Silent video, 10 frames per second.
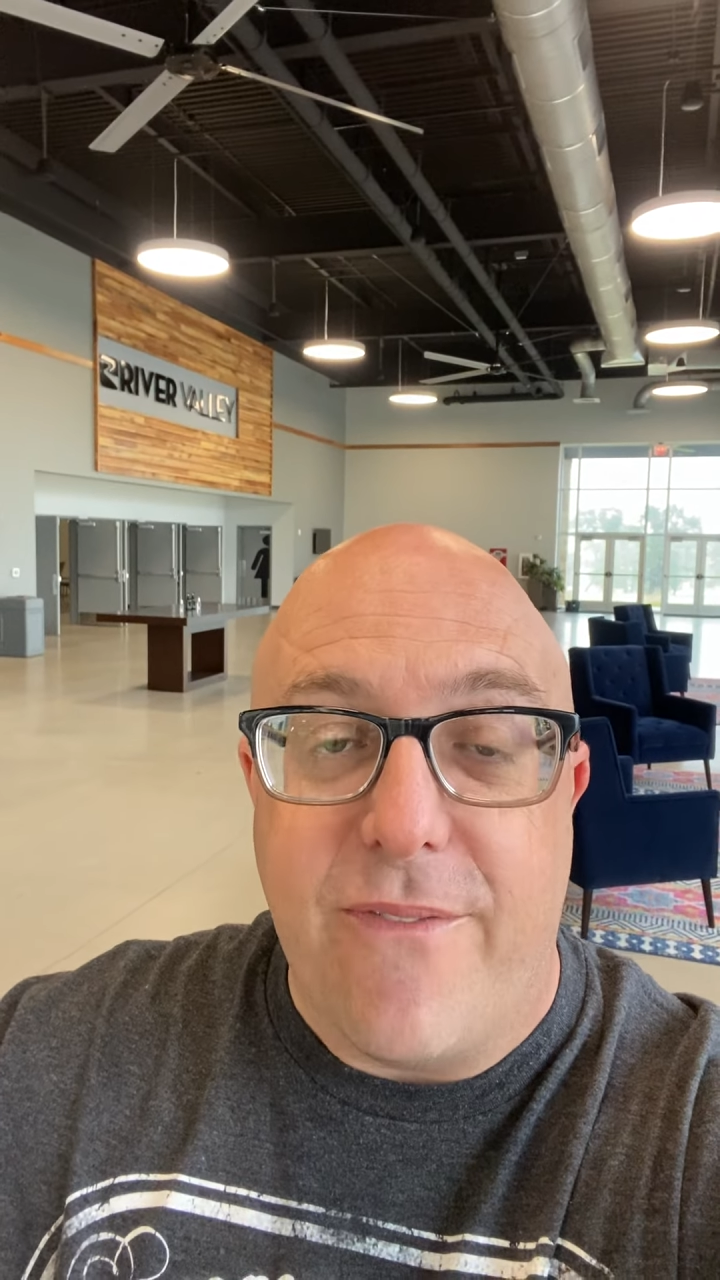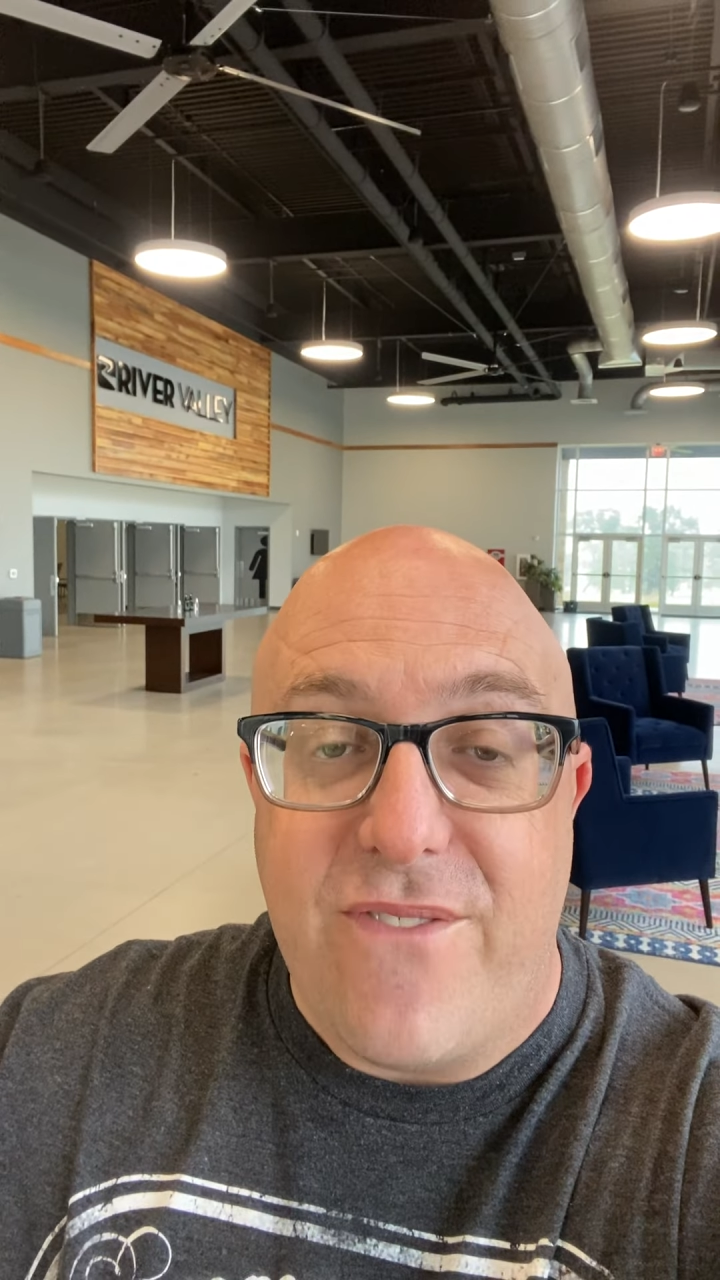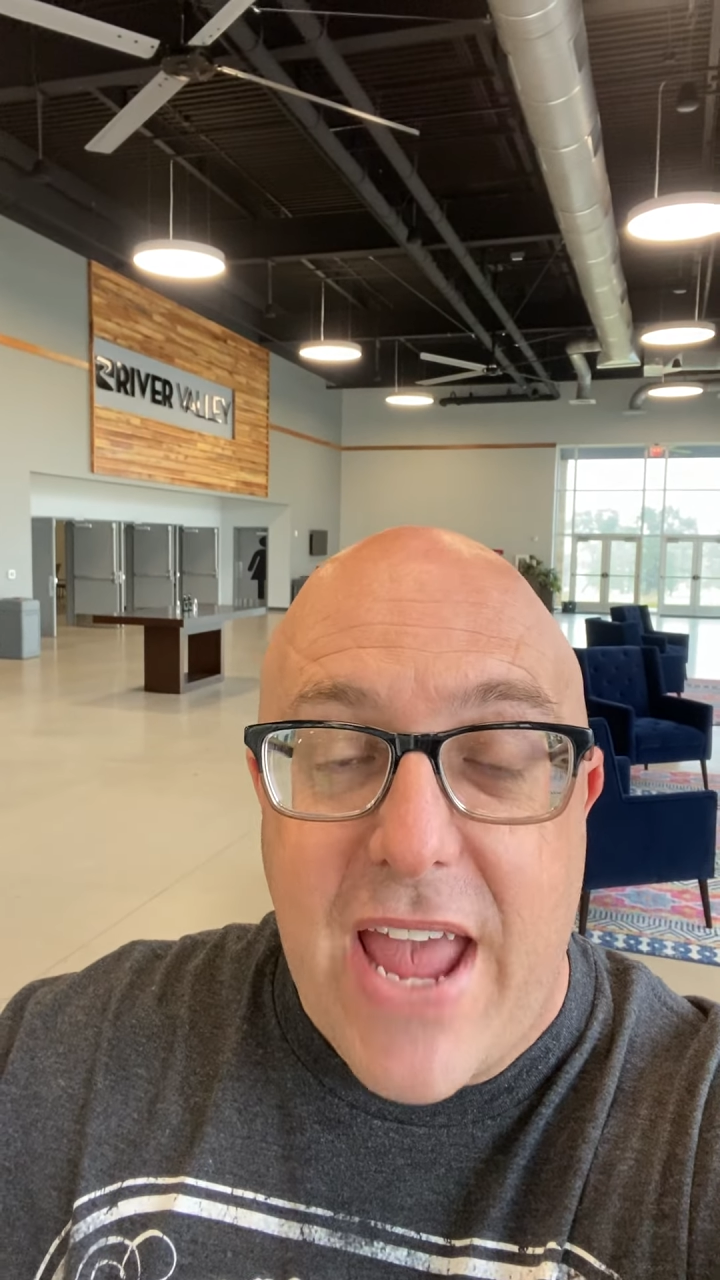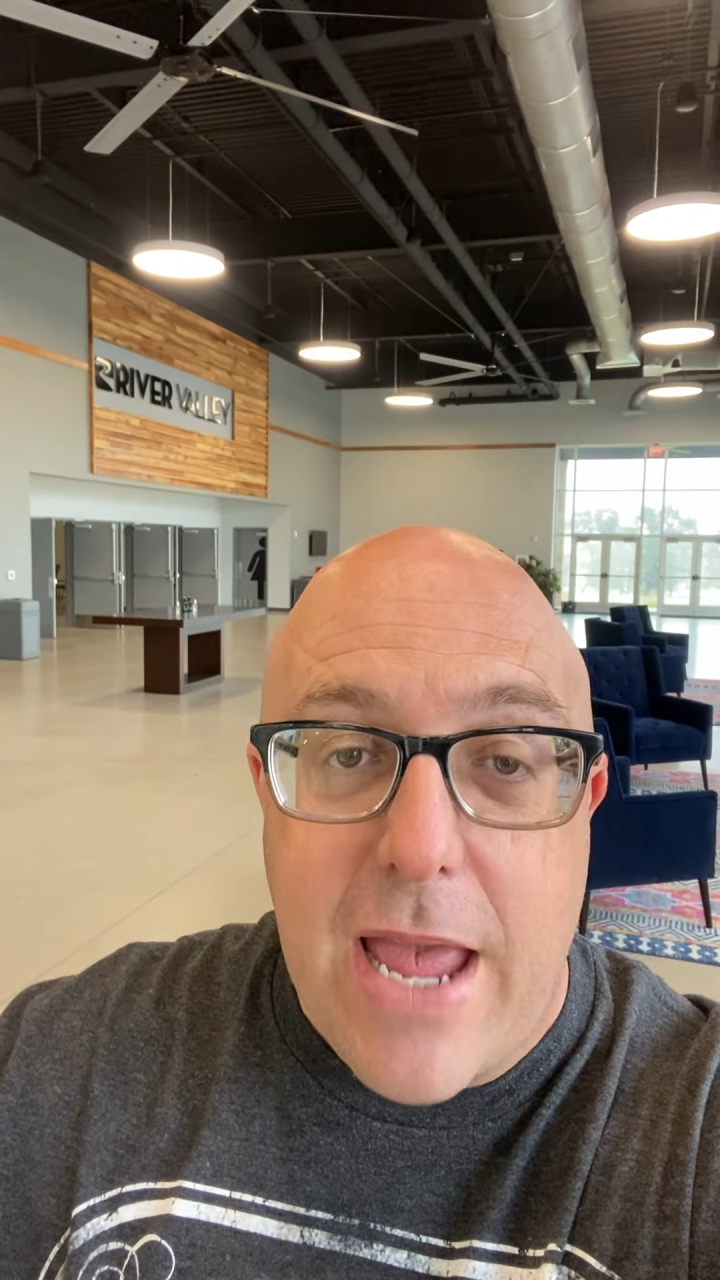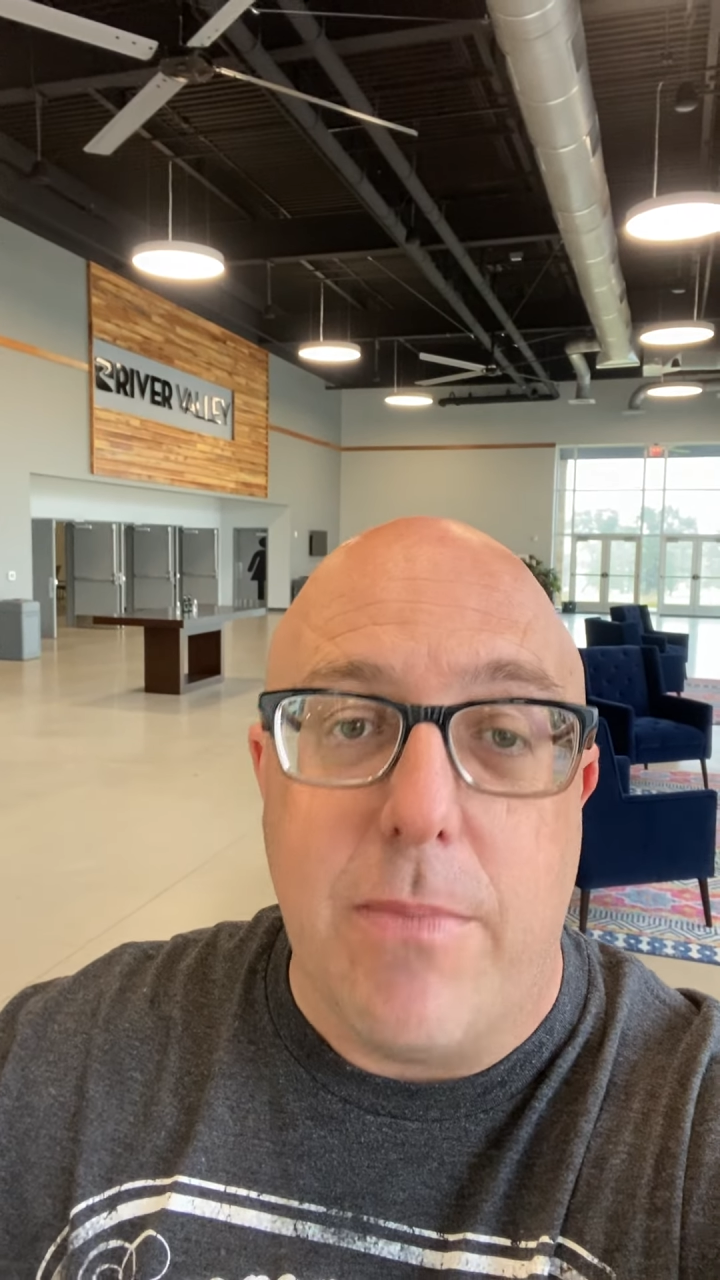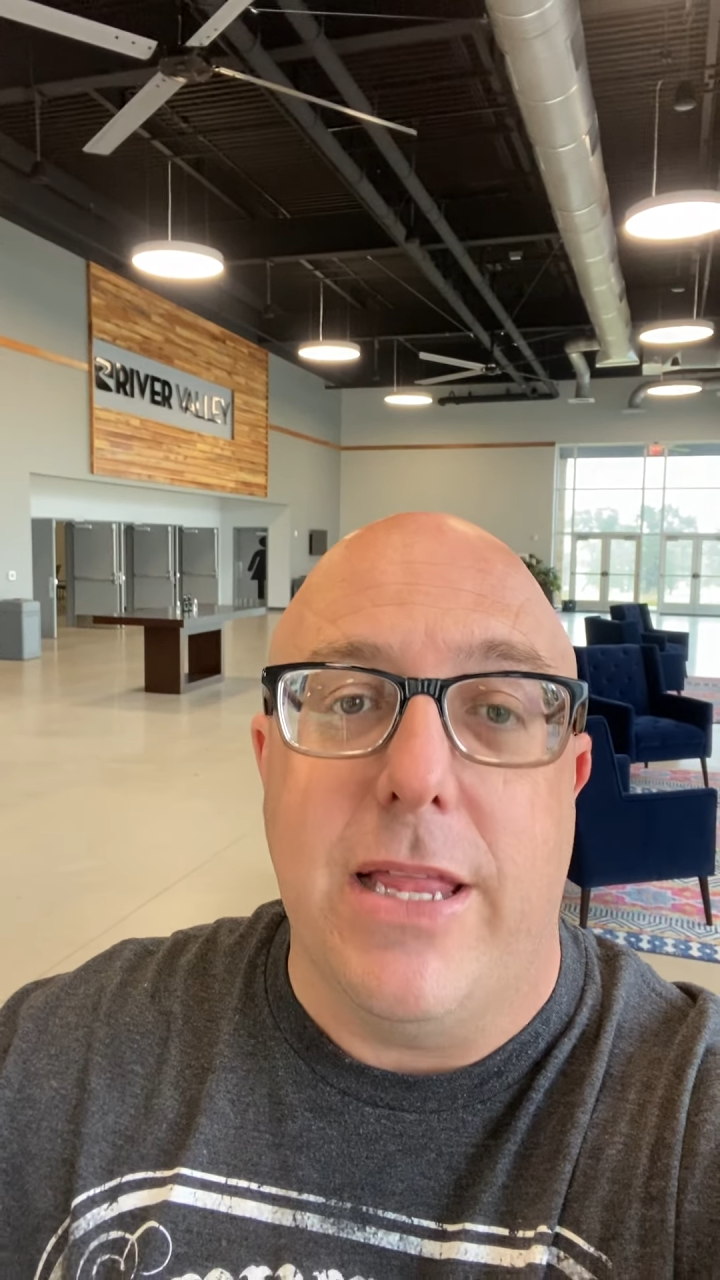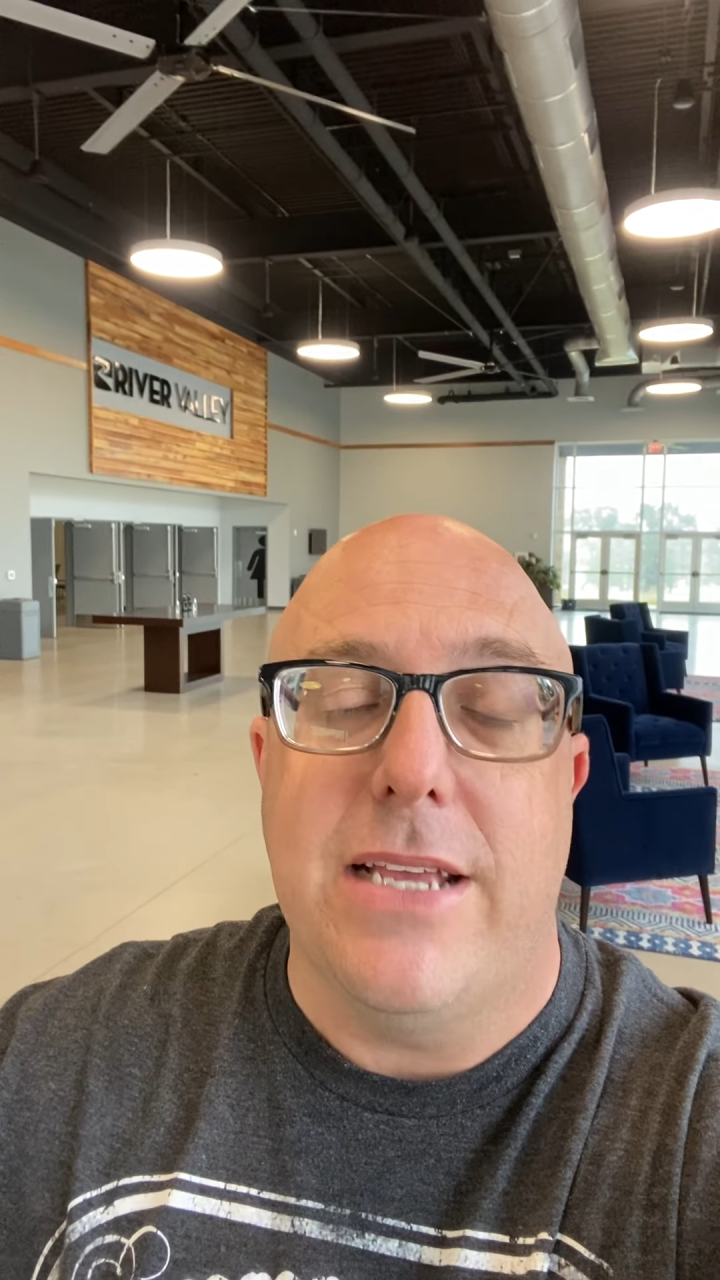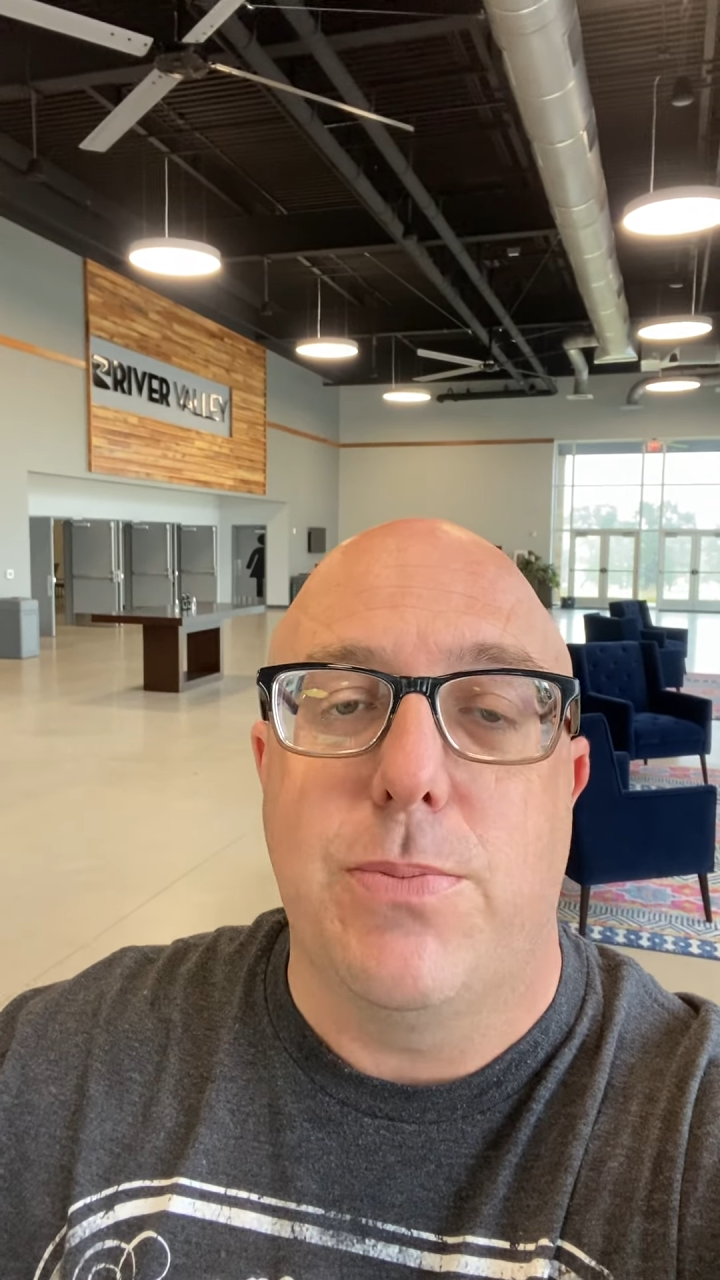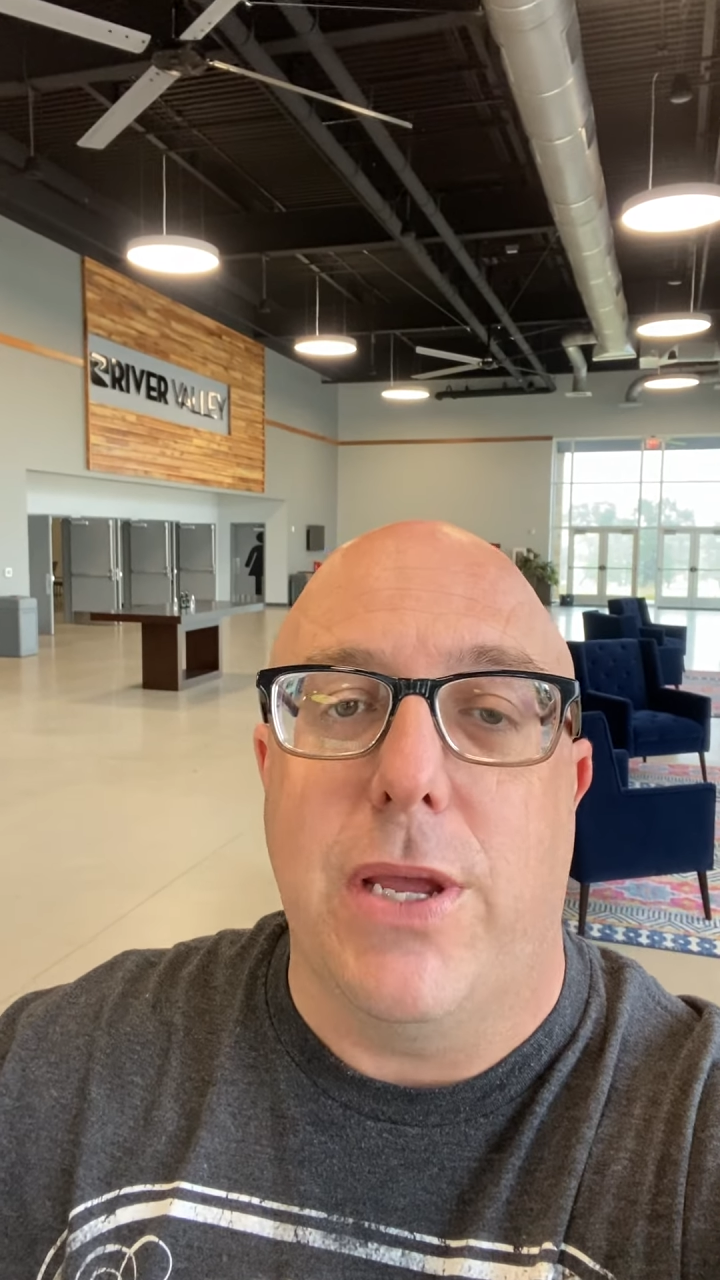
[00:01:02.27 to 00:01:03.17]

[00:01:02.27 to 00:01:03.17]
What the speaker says: families